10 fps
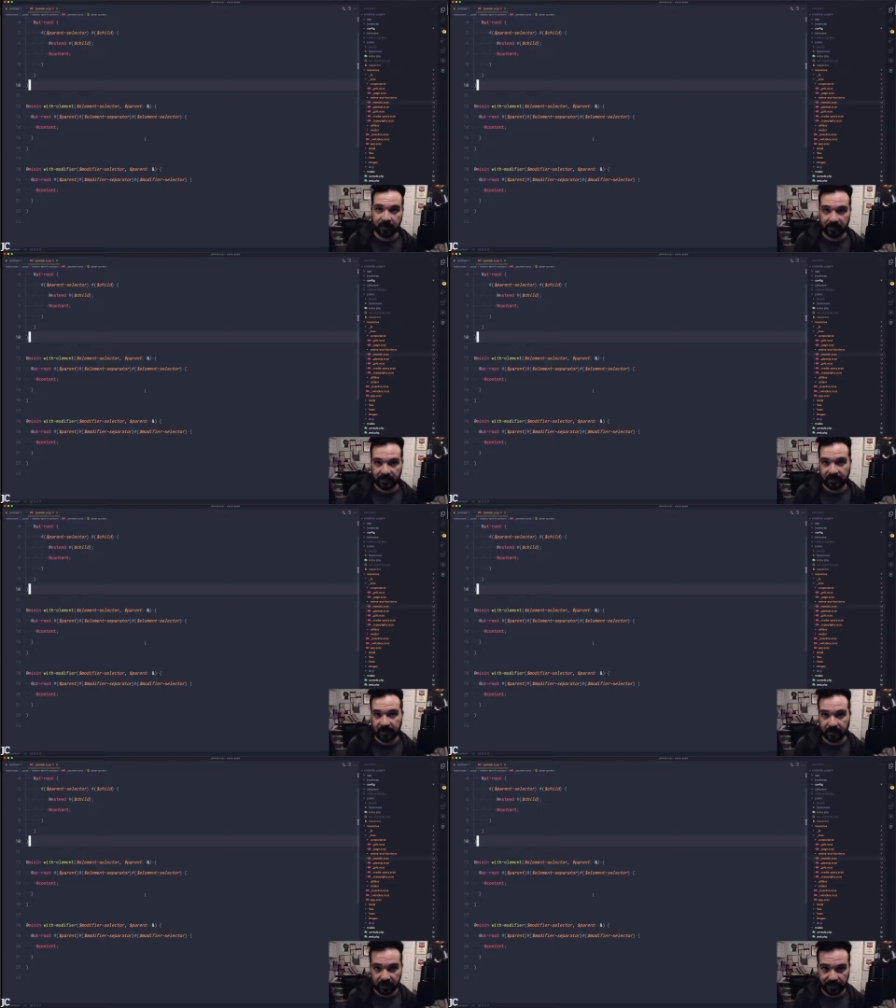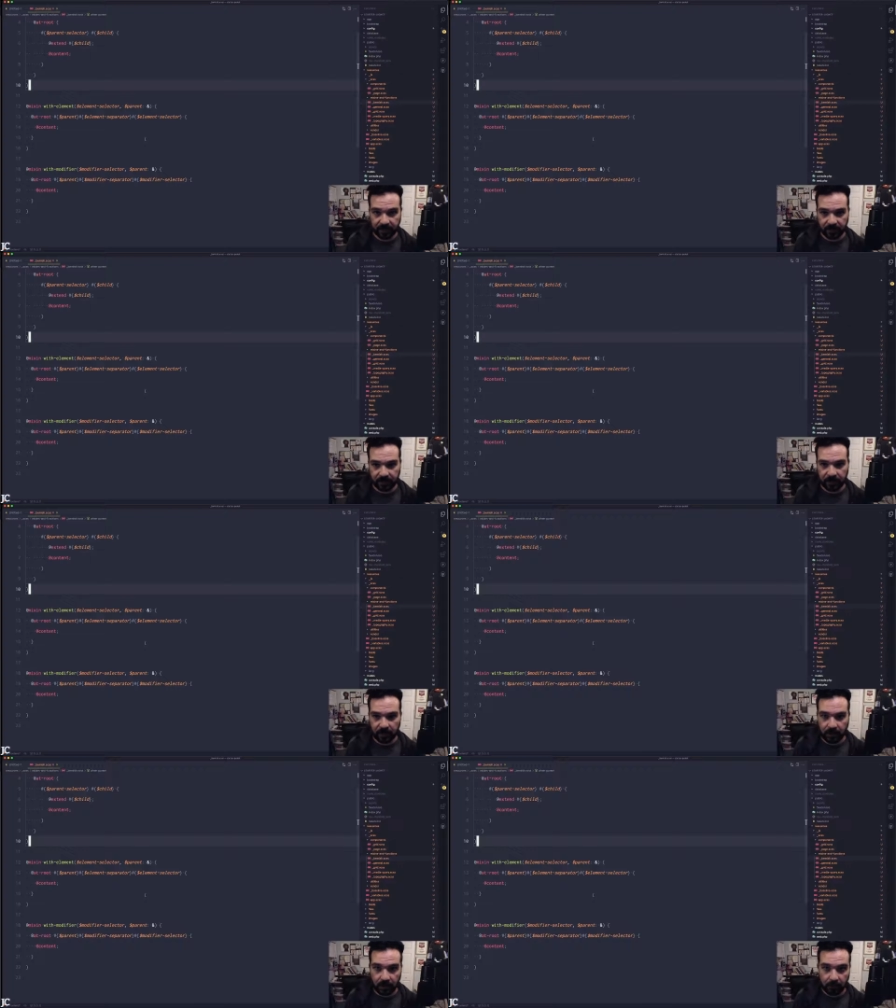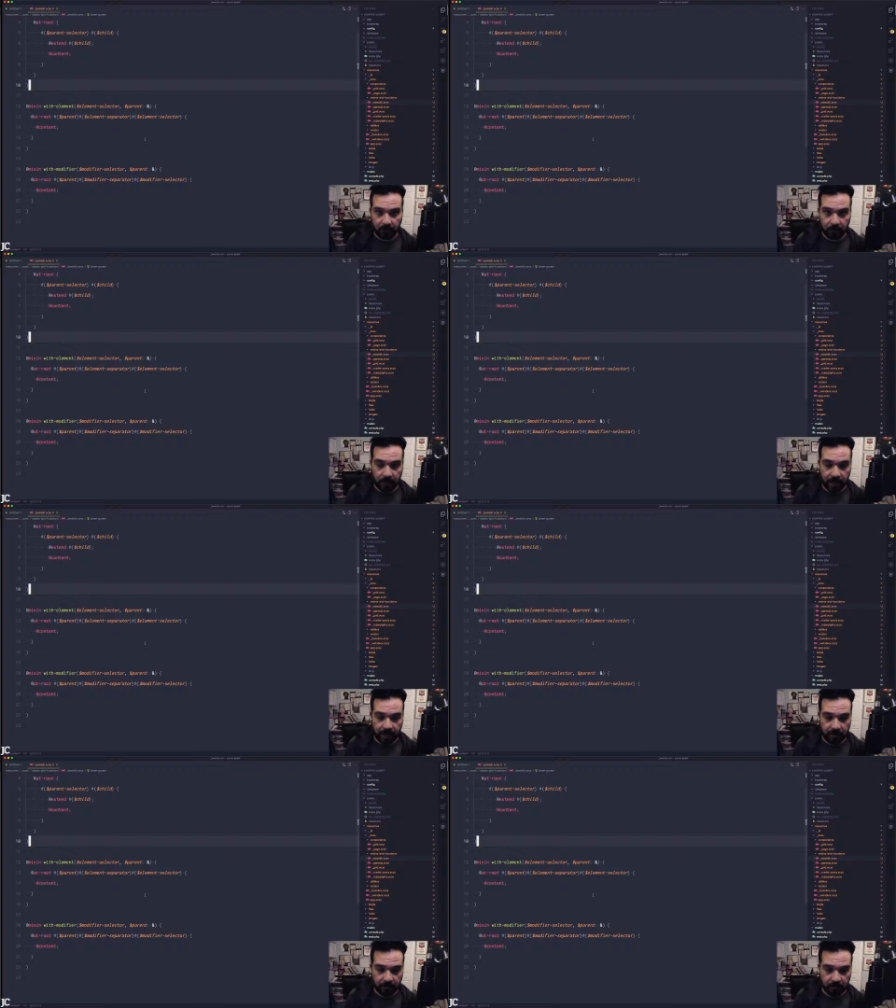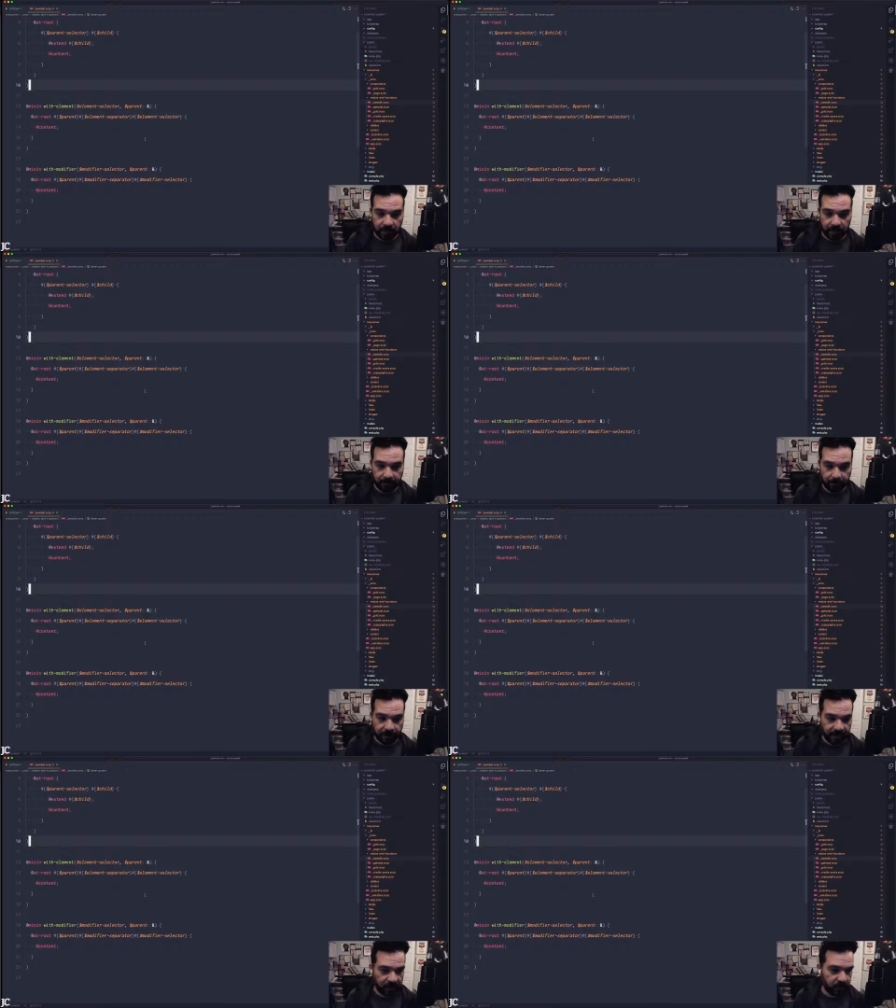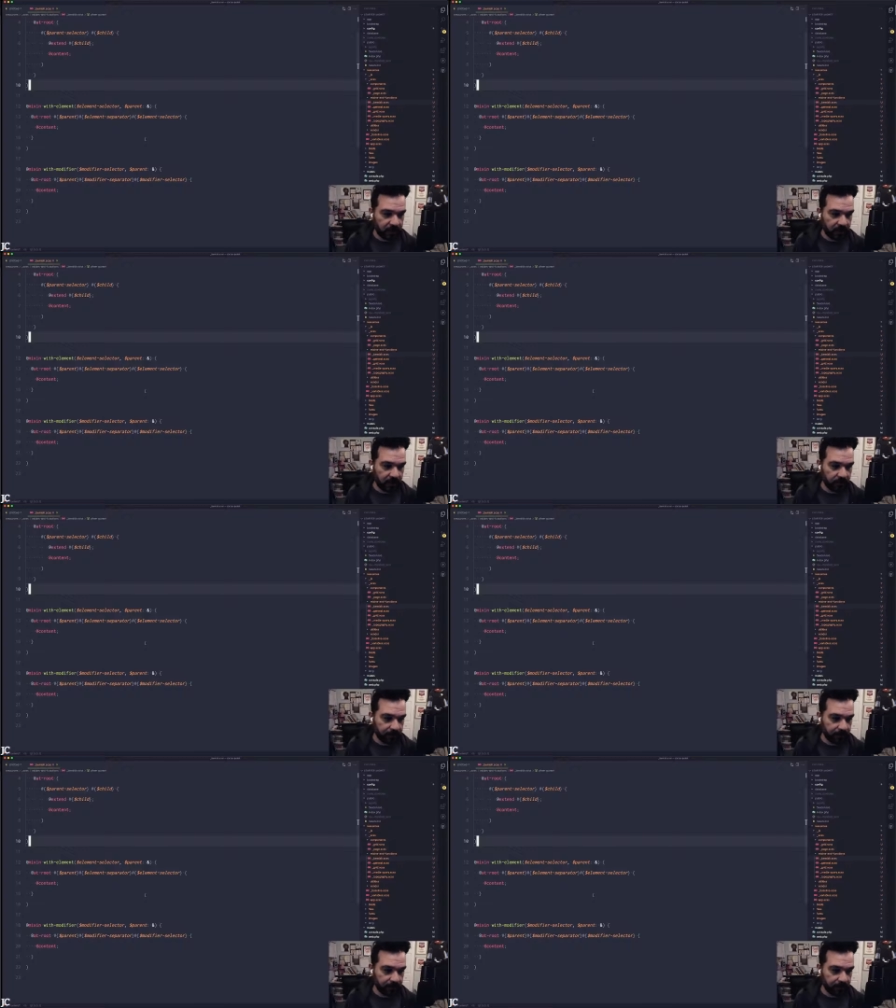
my CSS, my JavaScript, and my PHP